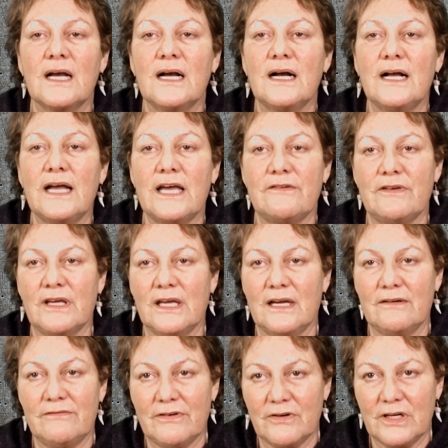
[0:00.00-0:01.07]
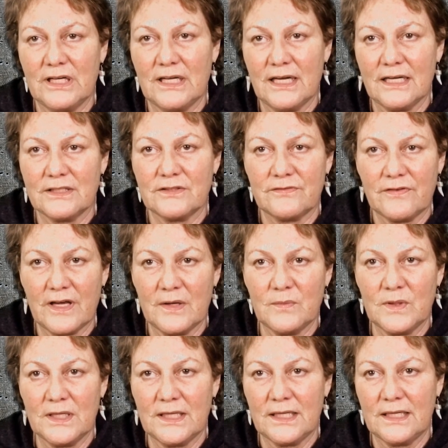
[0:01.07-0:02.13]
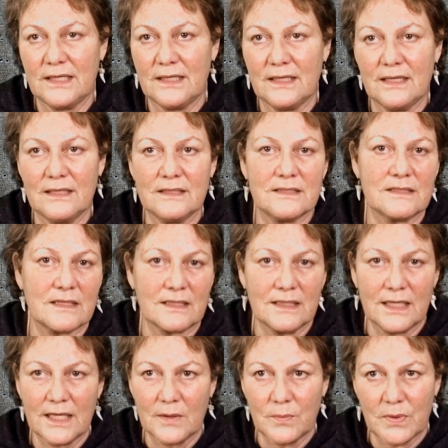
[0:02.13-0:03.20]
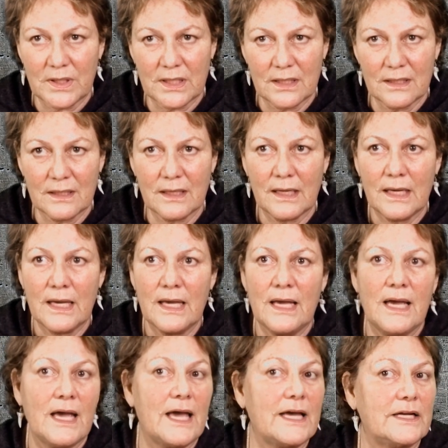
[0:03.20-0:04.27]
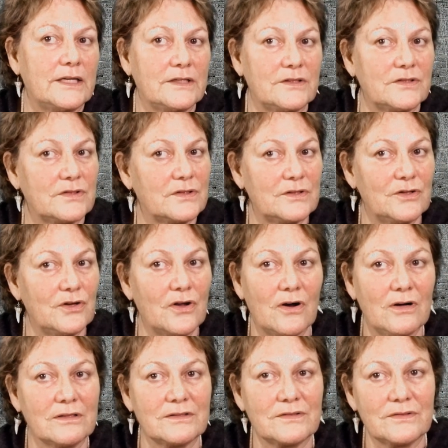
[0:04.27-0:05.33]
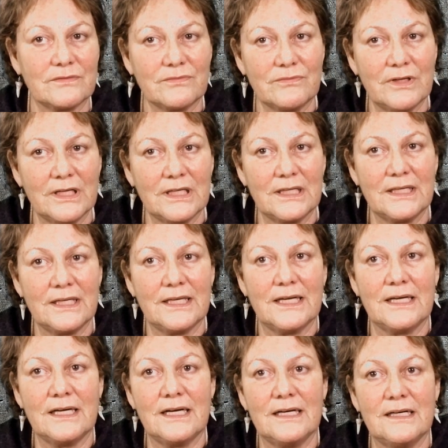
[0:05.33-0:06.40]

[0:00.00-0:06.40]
having a very large family suddenly appear and not really